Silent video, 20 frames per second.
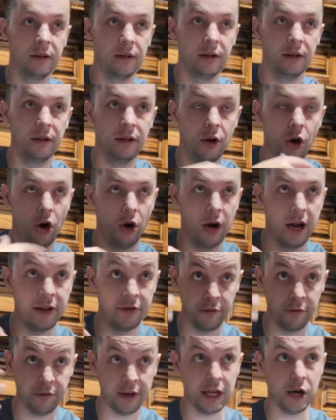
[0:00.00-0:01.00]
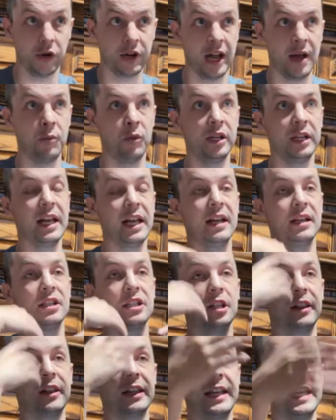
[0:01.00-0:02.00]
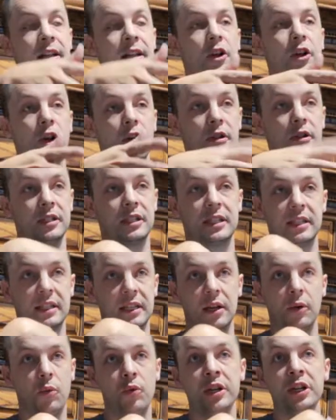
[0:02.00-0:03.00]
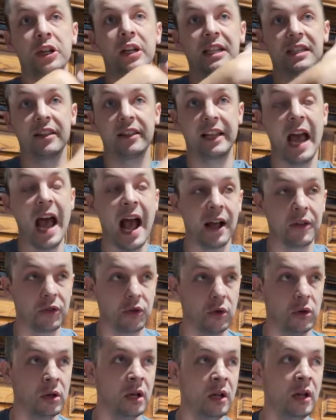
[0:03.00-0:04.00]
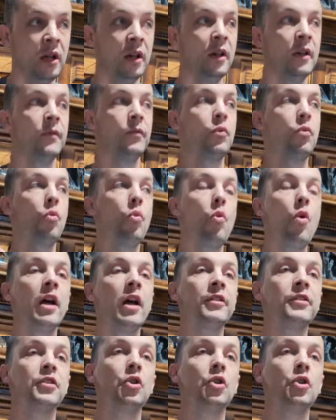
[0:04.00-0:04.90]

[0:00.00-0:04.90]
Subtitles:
or in the video game, when you get into when you get to the castle, once you